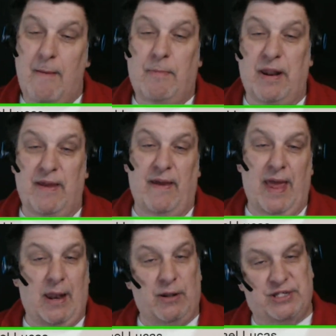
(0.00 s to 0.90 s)
But
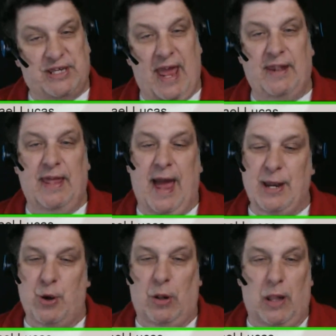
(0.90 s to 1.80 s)
and sadly, I
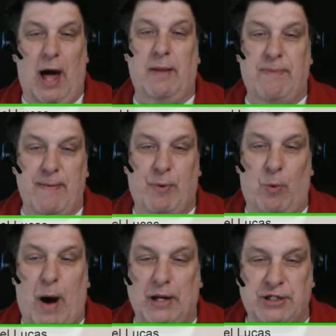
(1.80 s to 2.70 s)
know a lot of people
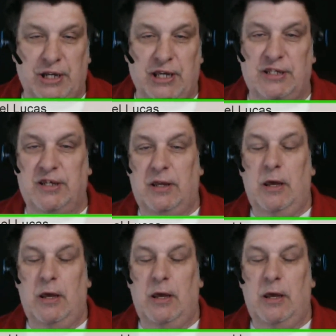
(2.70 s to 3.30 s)
watching this